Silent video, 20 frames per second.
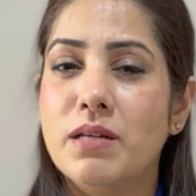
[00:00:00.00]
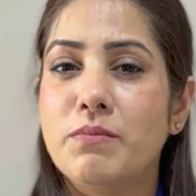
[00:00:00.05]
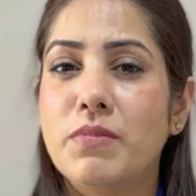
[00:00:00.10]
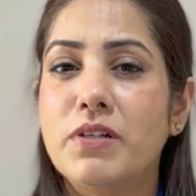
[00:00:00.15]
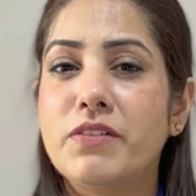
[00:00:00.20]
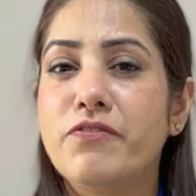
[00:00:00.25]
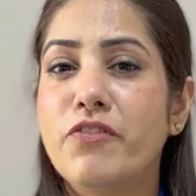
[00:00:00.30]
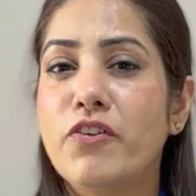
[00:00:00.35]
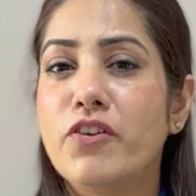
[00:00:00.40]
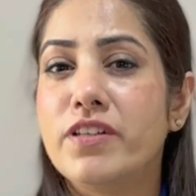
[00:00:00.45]

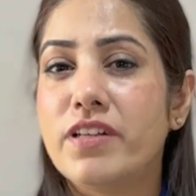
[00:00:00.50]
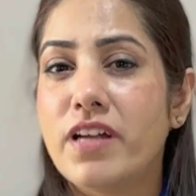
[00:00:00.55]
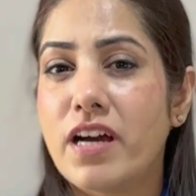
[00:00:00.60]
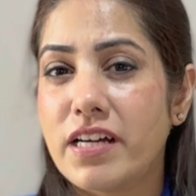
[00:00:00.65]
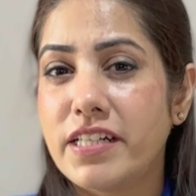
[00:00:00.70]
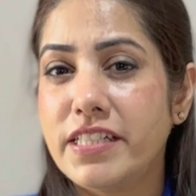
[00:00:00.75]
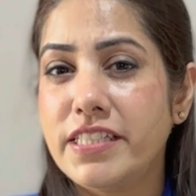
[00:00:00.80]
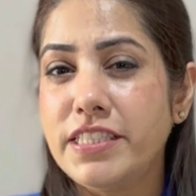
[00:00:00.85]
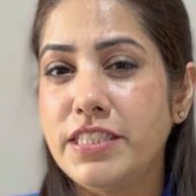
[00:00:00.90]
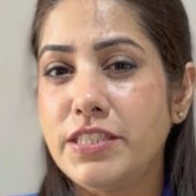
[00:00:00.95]
but for
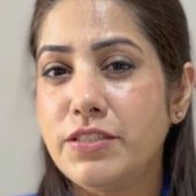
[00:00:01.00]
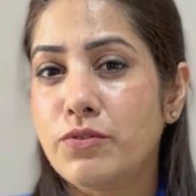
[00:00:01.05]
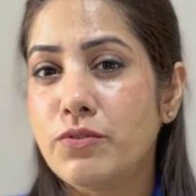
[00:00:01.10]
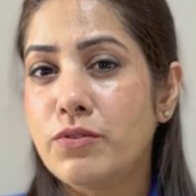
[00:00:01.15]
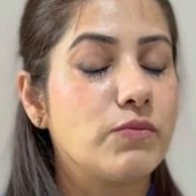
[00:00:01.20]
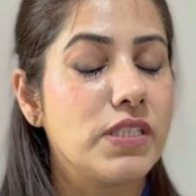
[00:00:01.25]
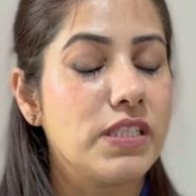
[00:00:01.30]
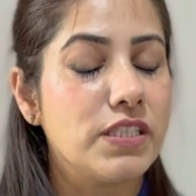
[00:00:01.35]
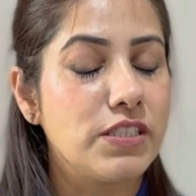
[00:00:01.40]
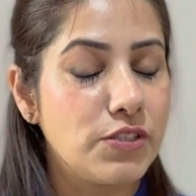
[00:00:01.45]
night
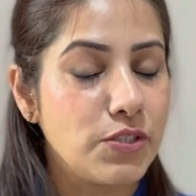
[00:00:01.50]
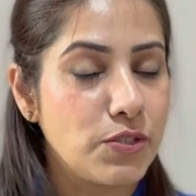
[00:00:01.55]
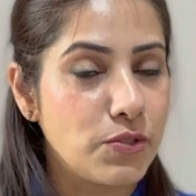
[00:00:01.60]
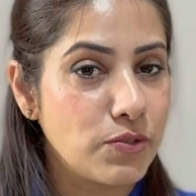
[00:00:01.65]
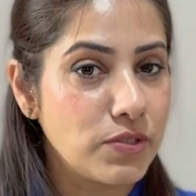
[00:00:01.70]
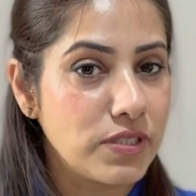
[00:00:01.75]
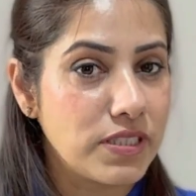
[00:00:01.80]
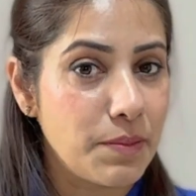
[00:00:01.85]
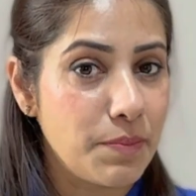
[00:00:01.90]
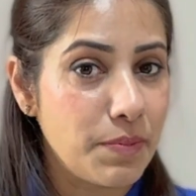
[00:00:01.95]
we'll
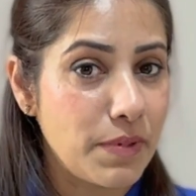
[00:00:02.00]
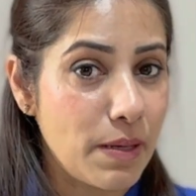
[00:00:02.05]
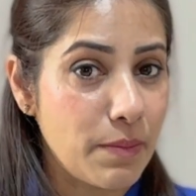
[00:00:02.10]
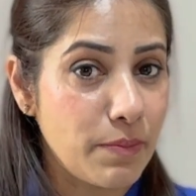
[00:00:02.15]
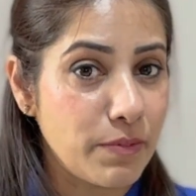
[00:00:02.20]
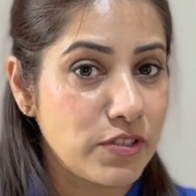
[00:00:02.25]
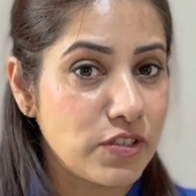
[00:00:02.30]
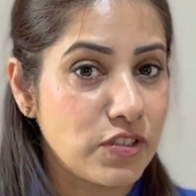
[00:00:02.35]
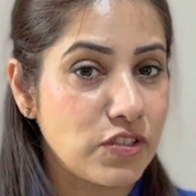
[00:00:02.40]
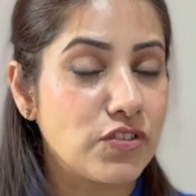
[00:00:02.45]
use the
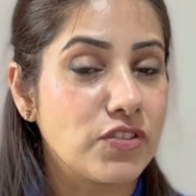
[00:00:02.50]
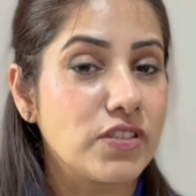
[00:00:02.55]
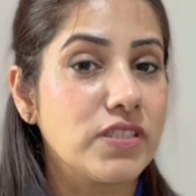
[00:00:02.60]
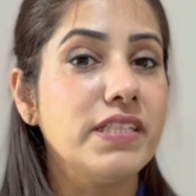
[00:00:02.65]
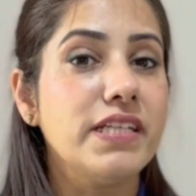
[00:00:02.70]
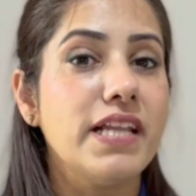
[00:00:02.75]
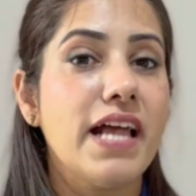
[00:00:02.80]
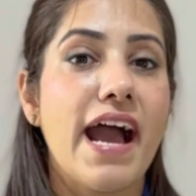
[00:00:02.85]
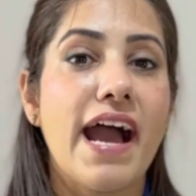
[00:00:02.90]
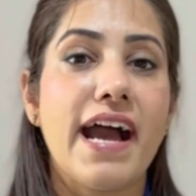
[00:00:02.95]

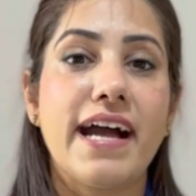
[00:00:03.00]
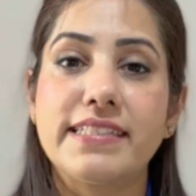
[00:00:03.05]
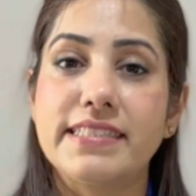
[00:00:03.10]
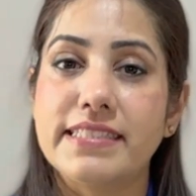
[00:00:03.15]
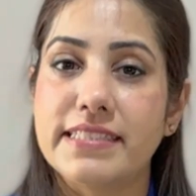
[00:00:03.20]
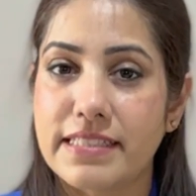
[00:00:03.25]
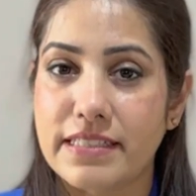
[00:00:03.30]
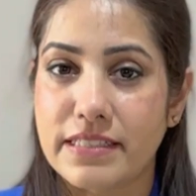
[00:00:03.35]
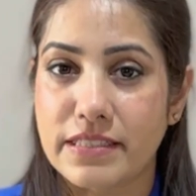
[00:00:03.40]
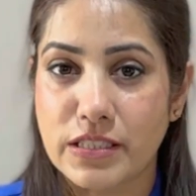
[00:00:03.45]
preposition
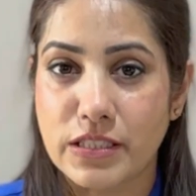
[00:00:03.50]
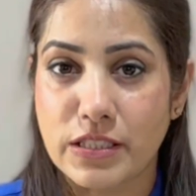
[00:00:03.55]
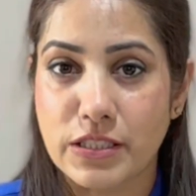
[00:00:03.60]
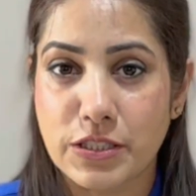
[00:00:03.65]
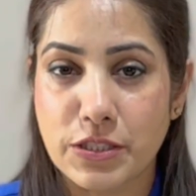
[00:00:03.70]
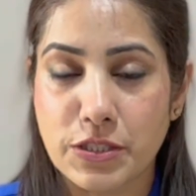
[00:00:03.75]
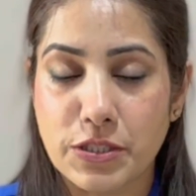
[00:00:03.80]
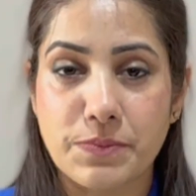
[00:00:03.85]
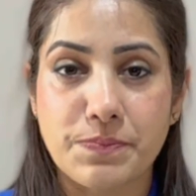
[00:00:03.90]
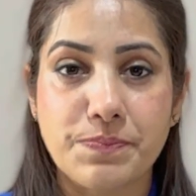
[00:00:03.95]
at
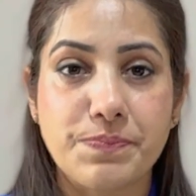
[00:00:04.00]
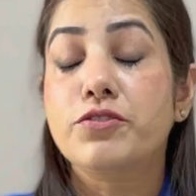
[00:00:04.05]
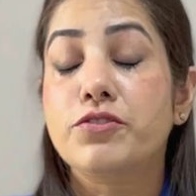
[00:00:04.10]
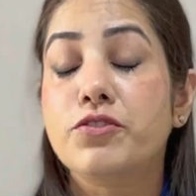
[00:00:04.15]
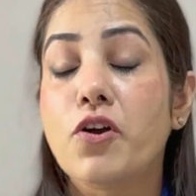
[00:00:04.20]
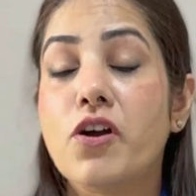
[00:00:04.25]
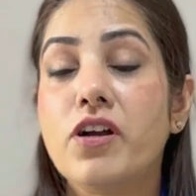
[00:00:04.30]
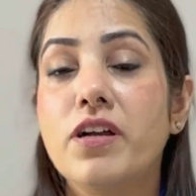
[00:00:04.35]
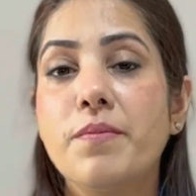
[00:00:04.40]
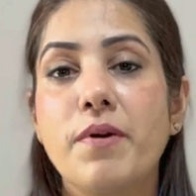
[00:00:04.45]
night. To
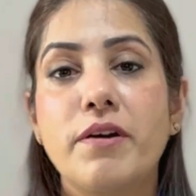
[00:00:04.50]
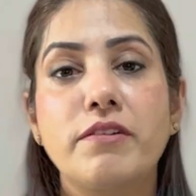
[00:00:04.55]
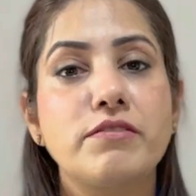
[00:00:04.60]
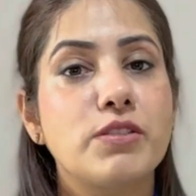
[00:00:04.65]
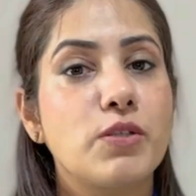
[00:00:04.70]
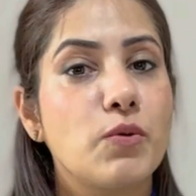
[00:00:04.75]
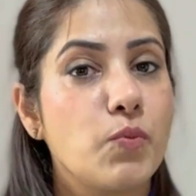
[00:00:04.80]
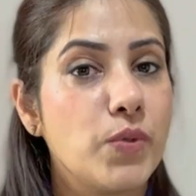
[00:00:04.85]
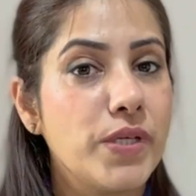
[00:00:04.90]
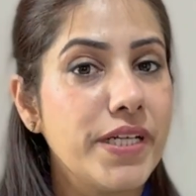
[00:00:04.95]
talk
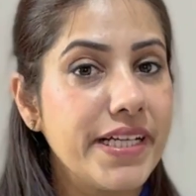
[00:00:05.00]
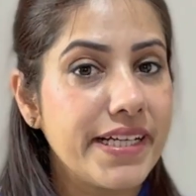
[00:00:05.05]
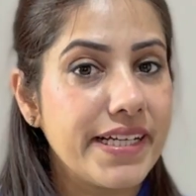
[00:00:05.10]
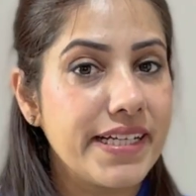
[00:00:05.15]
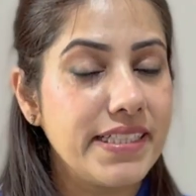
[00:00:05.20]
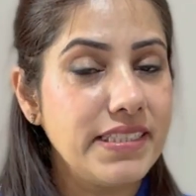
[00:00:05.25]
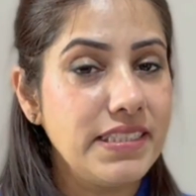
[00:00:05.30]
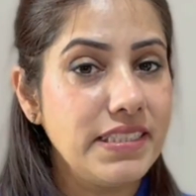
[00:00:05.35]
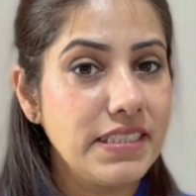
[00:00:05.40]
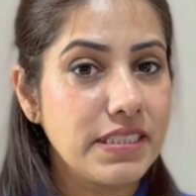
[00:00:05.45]
about the
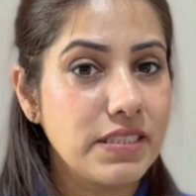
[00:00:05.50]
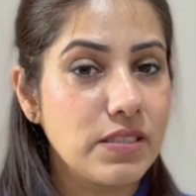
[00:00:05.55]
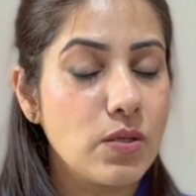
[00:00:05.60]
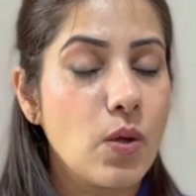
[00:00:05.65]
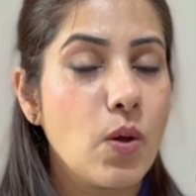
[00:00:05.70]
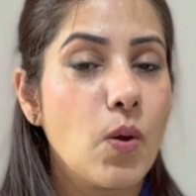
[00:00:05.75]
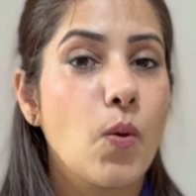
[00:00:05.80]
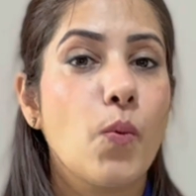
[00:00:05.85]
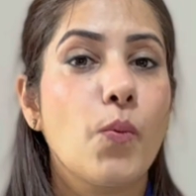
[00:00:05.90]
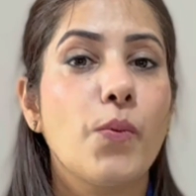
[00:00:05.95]
weekends,
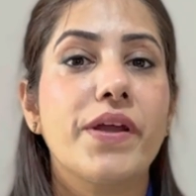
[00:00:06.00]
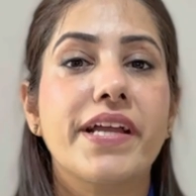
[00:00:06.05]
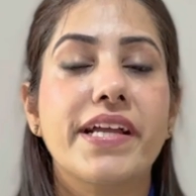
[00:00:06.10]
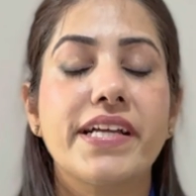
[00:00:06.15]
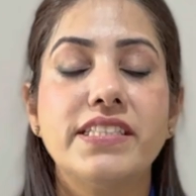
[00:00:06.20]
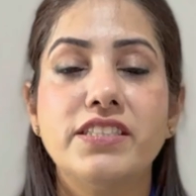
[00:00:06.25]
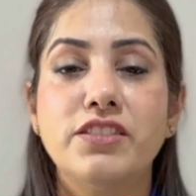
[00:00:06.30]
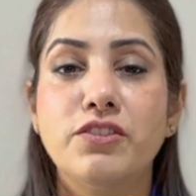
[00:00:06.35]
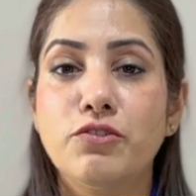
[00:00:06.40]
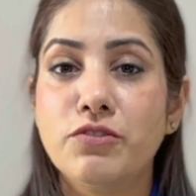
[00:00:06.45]
we
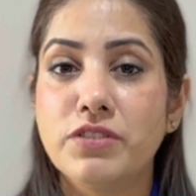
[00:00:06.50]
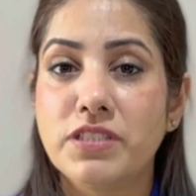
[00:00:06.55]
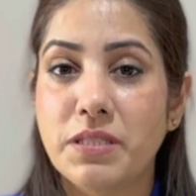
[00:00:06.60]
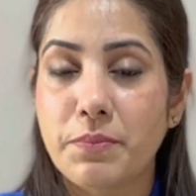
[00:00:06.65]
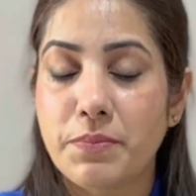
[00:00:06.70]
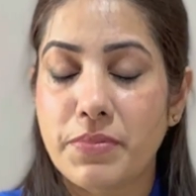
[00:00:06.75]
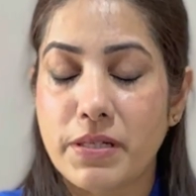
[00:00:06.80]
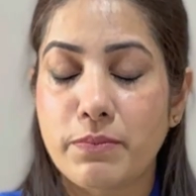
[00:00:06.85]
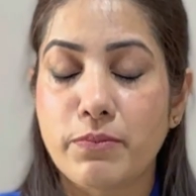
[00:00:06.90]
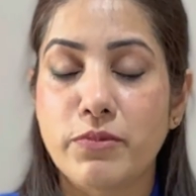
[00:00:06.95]
can use the
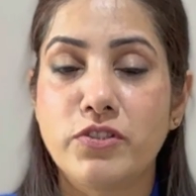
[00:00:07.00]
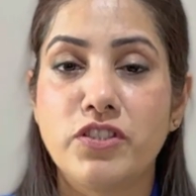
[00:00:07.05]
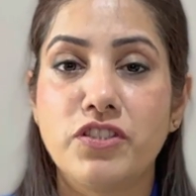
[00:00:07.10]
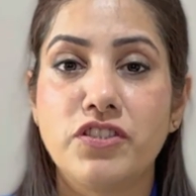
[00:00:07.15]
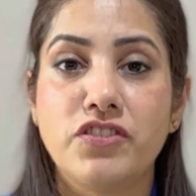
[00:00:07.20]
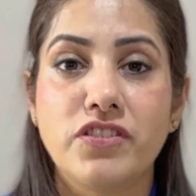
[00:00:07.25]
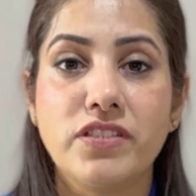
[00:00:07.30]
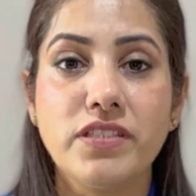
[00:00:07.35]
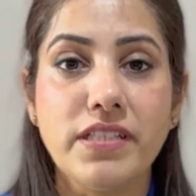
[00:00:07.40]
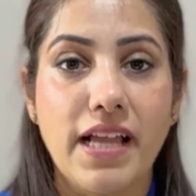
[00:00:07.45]

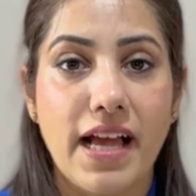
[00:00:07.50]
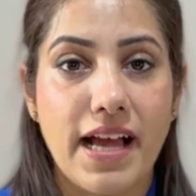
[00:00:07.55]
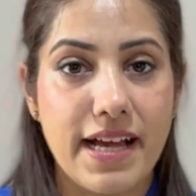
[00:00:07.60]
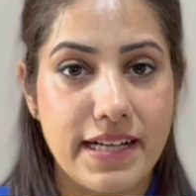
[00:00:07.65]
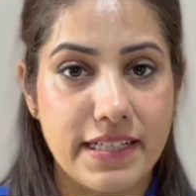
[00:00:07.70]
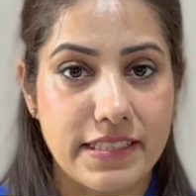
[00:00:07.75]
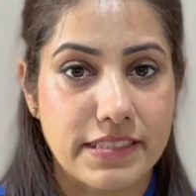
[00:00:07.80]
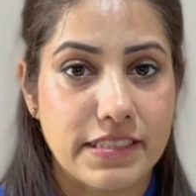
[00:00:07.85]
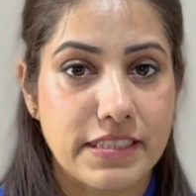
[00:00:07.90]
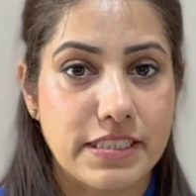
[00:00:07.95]
preposition
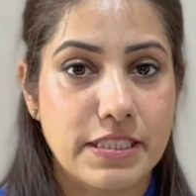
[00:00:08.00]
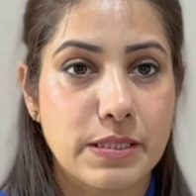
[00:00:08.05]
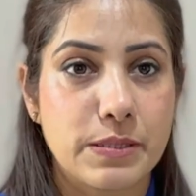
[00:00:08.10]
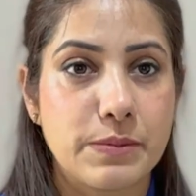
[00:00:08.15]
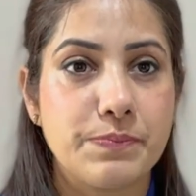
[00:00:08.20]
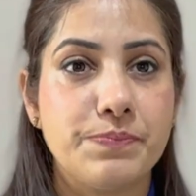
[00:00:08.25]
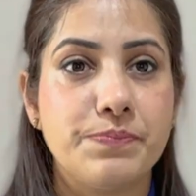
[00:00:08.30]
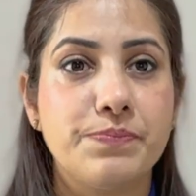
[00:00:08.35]
at.